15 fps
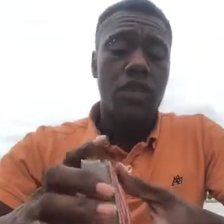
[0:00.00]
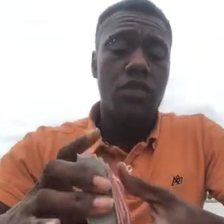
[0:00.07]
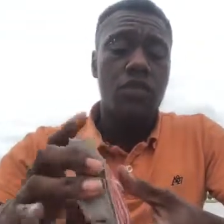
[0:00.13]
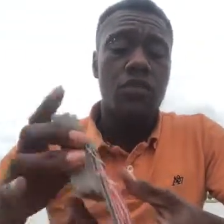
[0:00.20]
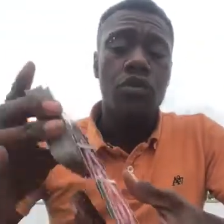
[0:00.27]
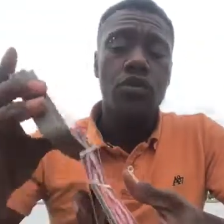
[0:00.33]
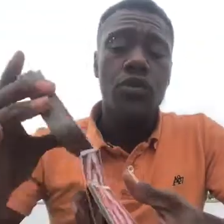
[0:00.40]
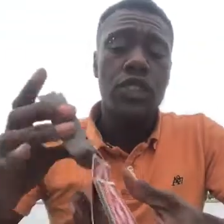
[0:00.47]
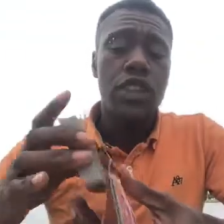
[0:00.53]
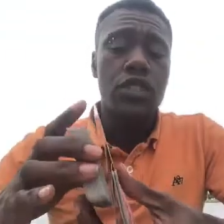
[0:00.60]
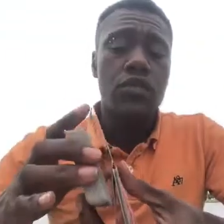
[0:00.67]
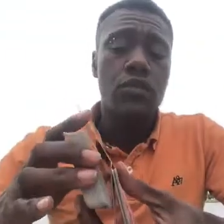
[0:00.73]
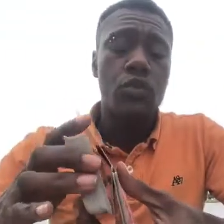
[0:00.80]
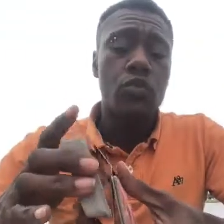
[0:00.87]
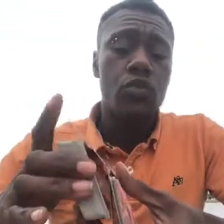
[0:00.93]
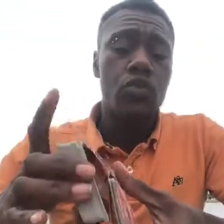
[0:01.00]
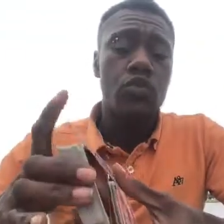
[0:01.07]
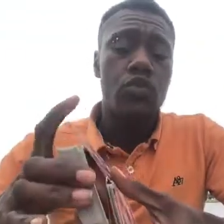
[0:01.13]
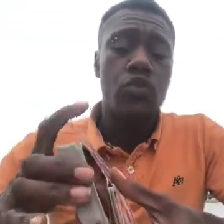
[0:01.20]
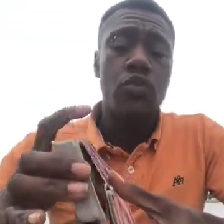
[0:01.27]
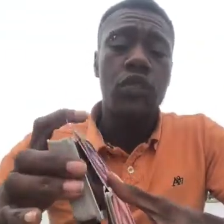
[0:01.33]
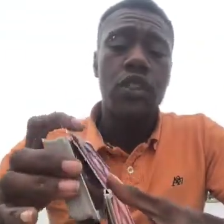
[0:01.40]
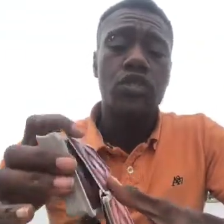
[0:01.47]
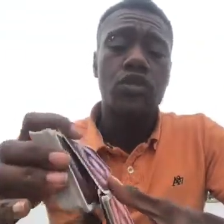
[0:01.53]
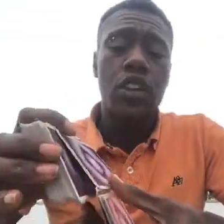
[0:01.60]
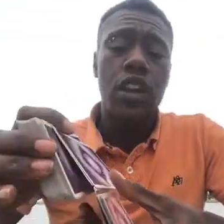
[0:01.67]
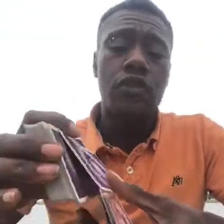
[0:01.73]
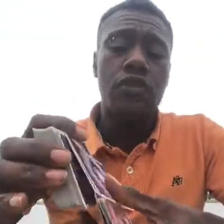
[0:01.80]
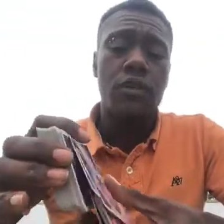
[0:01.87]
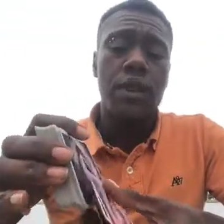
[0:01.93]
through this
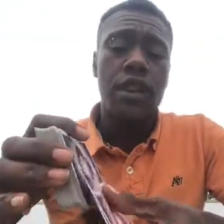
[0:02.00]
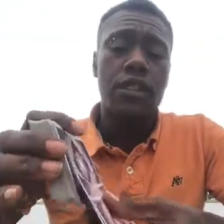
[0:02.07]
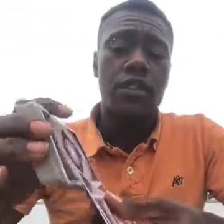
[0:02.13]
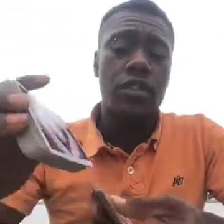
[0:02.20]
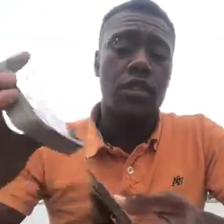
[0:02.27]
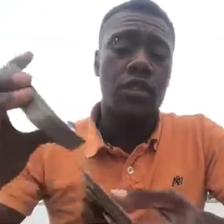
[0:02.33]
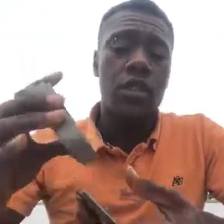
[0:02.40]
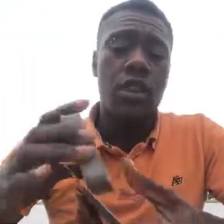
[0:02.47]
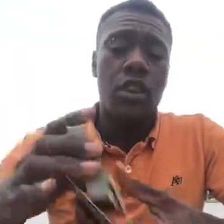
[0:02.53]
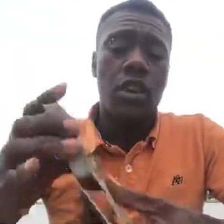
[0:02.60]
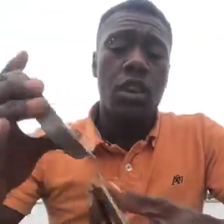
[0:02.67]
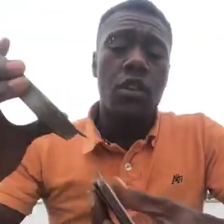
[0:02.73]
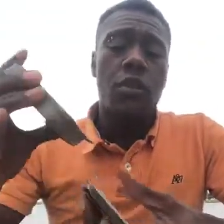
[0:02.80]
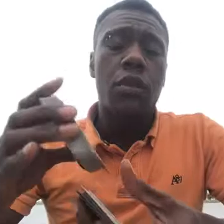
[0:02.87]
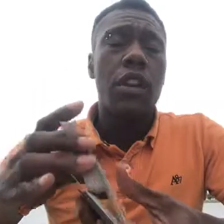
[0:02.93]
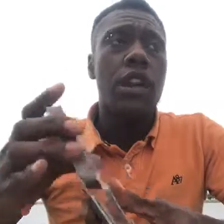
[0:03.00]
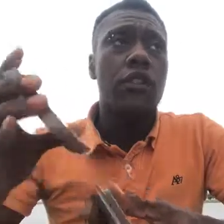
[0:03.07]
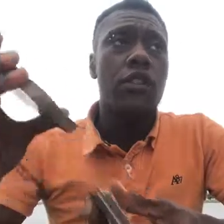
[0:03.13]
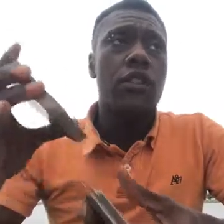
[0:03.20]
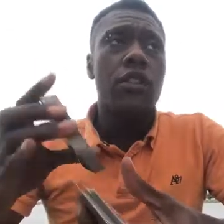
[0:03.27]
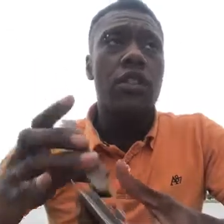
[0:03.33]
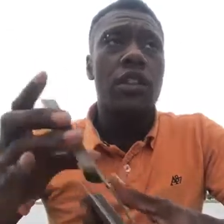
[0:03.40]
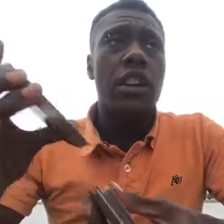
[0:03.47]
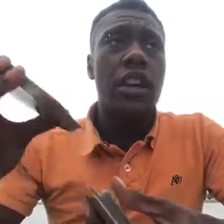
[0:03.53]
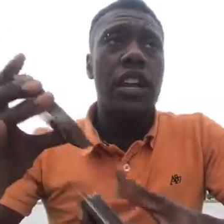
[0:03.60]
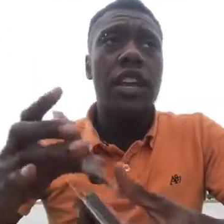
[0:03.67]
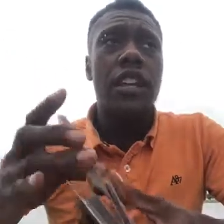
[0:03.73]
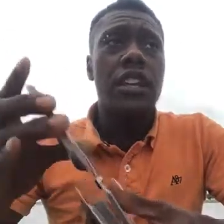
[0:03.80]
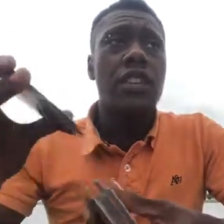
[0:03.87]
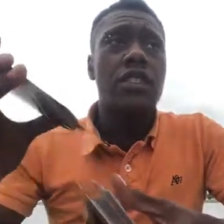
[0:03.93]
transformation, whatever
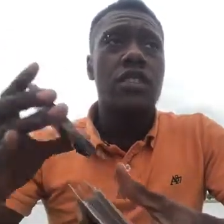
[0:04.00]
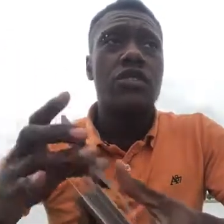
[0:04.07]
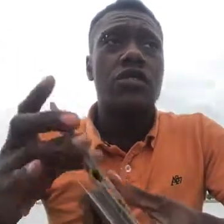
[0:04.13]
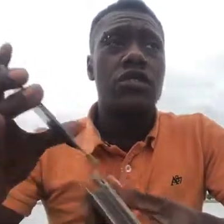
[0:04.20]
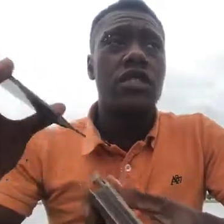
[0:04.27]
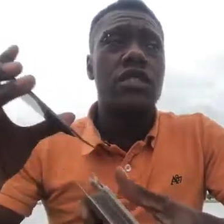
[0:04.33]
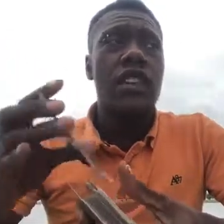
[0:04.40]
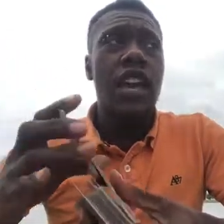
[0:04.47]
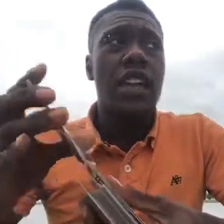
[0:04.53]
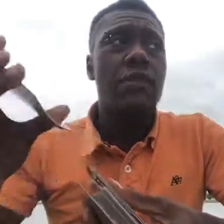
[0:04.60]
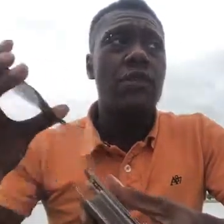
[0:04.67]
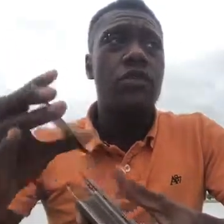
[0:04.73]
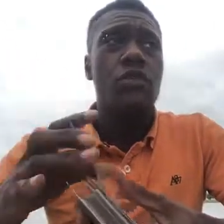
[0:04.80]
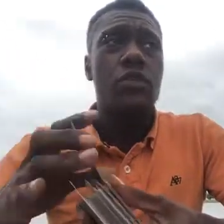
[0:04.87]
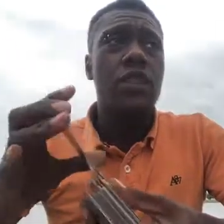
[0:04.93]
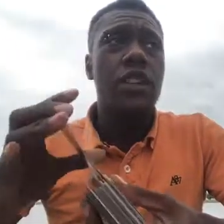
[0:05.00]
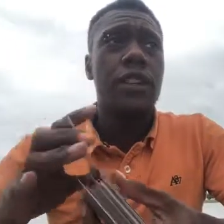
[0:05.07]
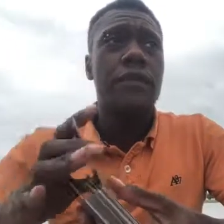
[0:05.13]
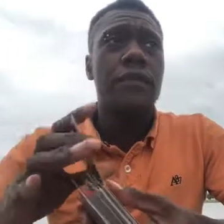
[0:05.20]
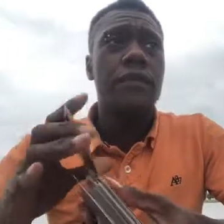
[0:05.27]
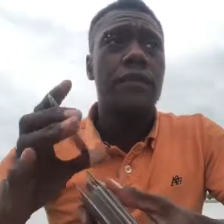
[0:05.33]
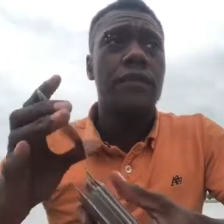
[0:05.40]
it is that you're deciding between,